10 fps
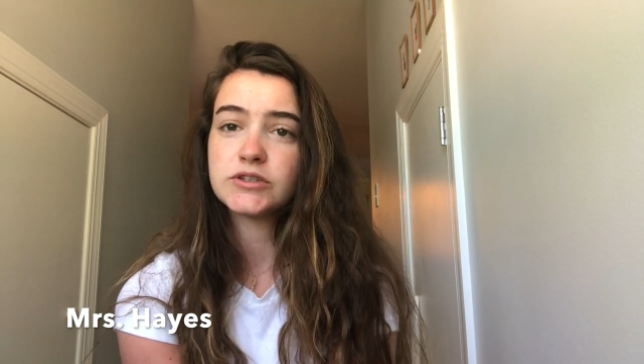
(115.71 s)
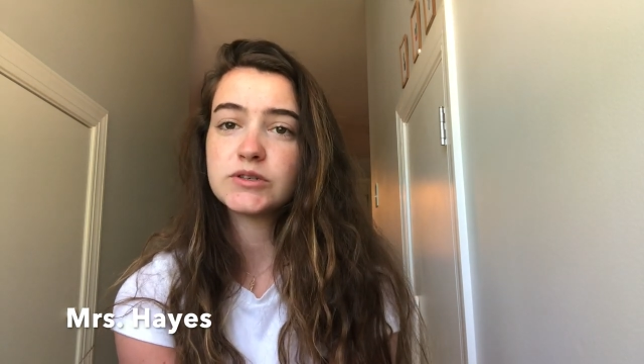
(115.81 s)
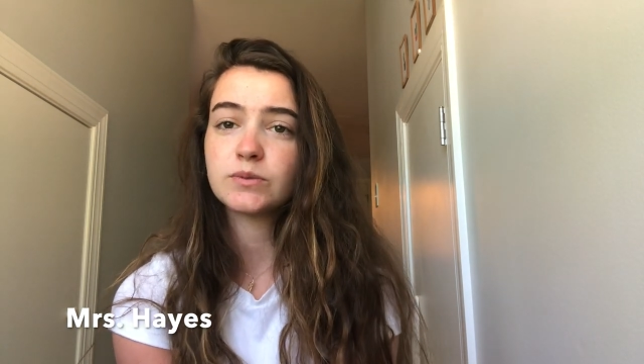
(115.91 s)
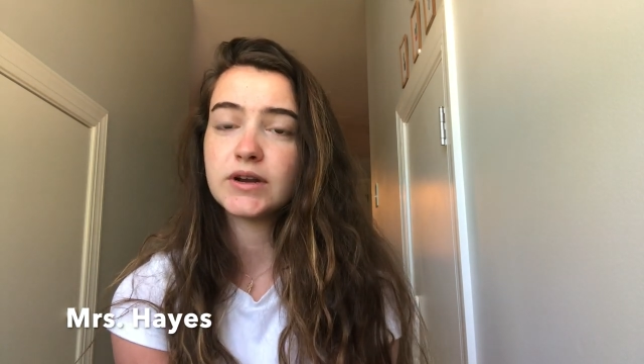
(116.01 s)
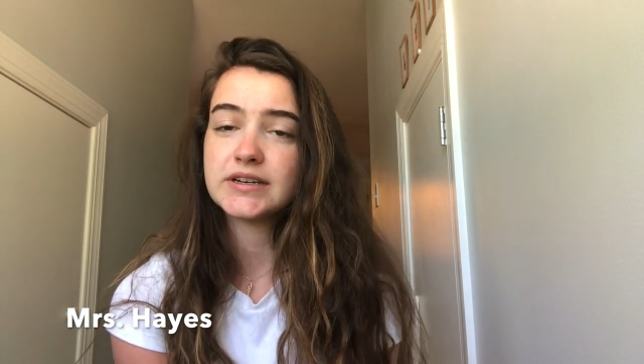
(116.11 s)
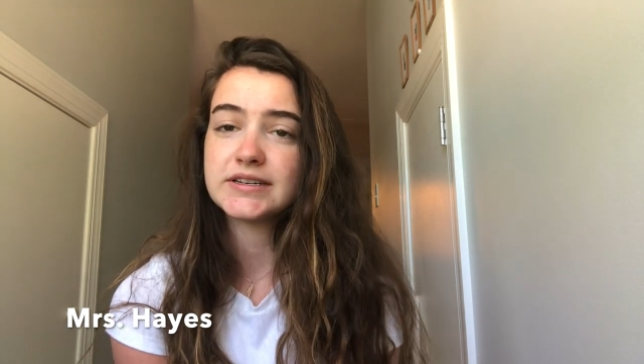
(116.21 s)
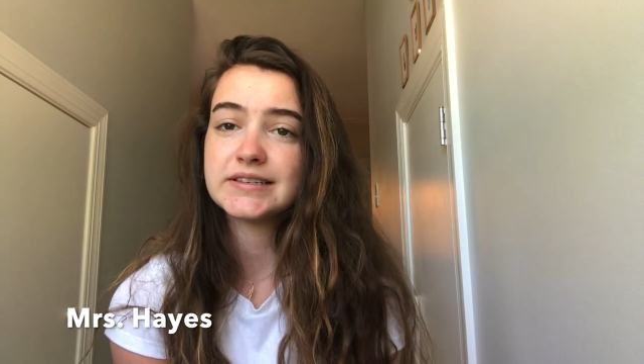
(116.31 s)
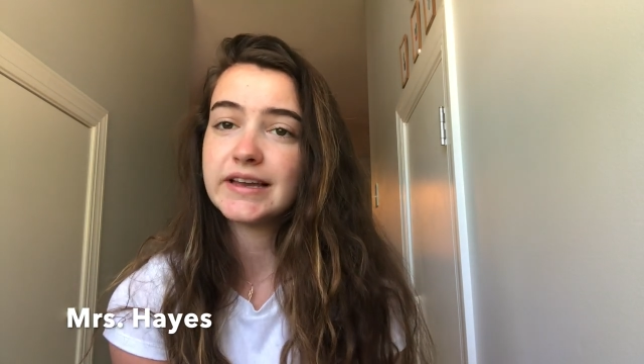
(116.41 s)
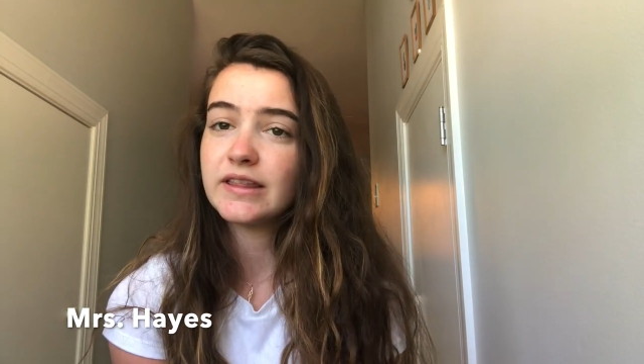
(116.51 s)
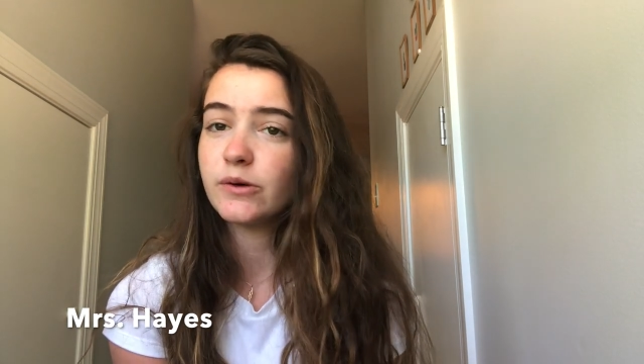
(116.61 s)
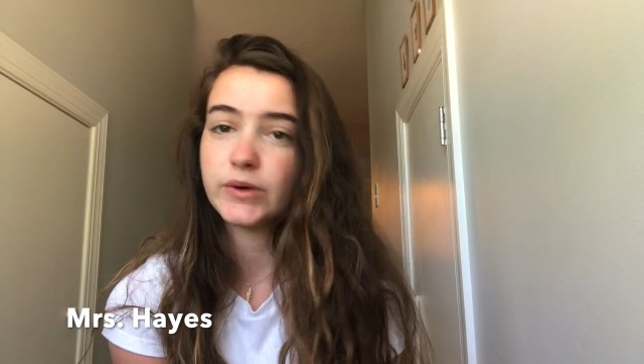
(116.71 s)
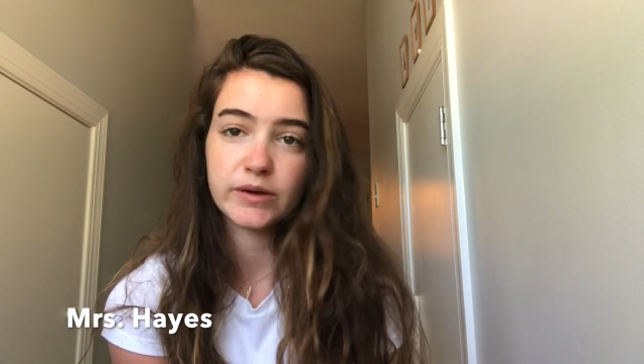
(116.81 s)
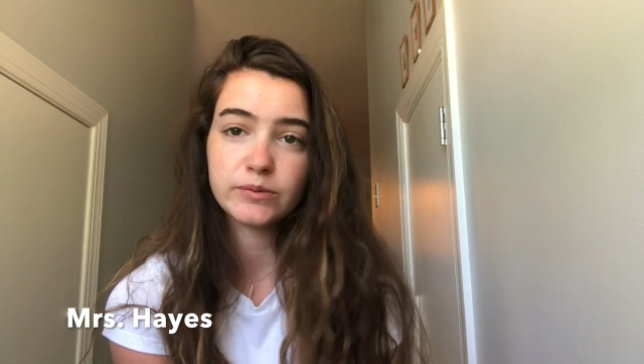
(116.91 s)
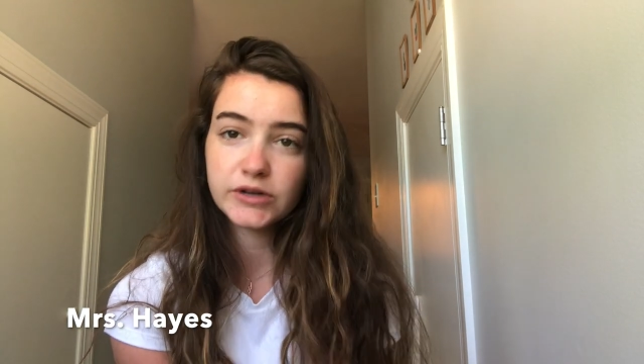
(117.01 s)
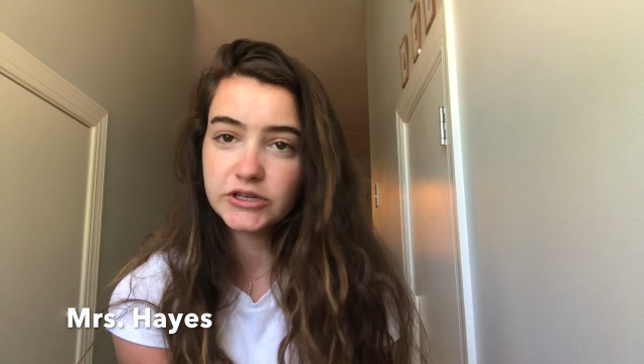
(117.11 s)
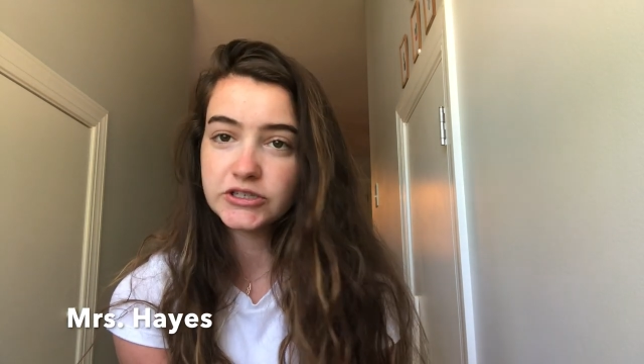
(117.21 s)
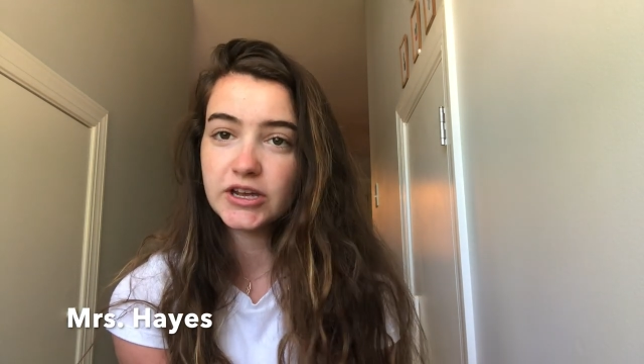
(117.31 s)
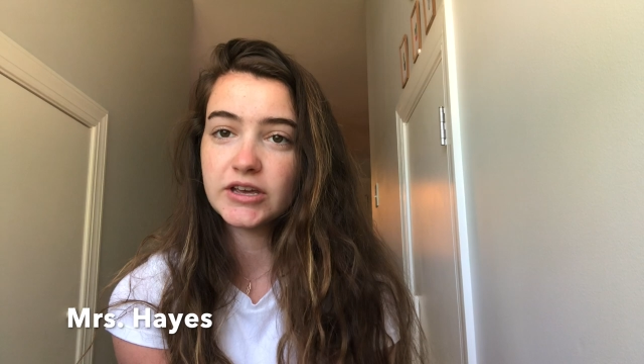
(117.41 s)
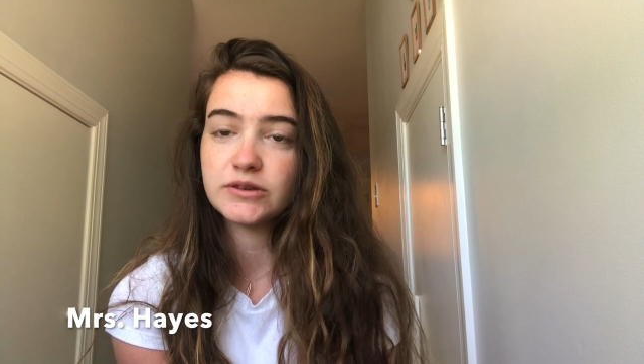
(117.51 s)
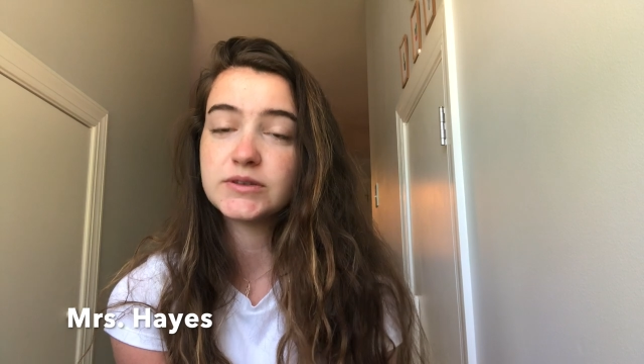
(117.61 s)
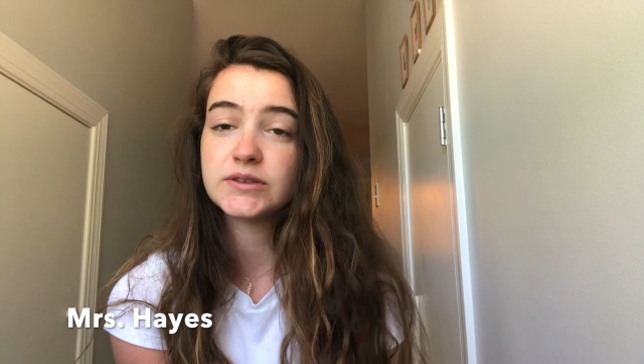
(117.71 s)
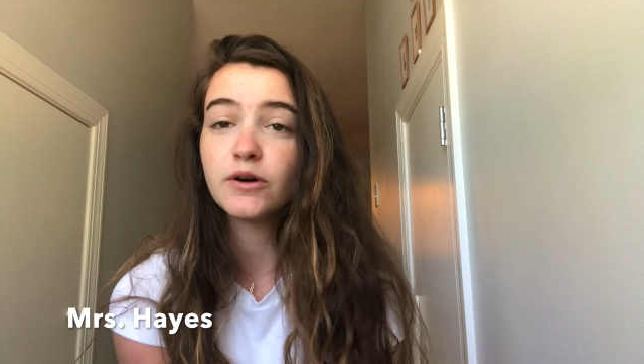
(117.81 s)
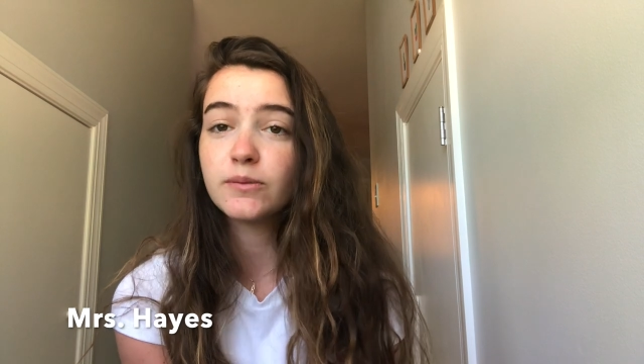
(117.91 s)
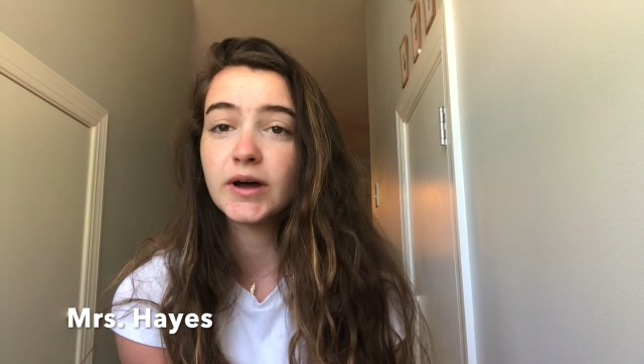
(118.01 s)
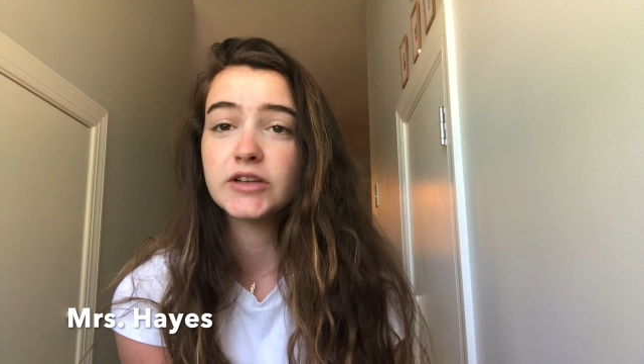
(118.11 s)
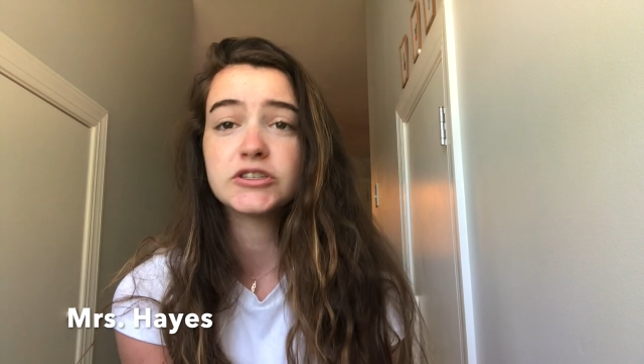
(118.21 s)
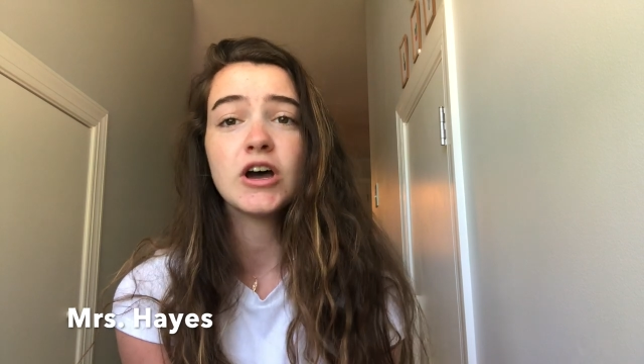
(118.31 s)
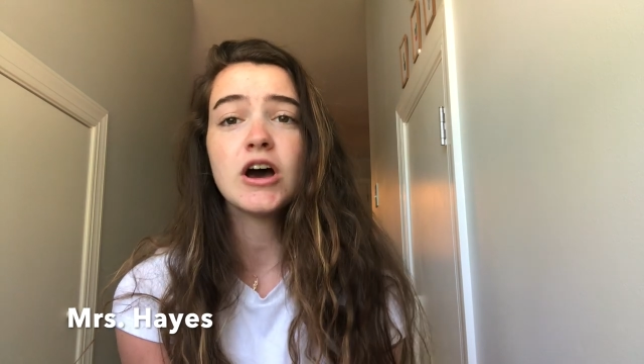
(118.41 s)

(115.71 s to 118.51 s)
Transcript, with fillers: just wanted to say that we appreciate you so much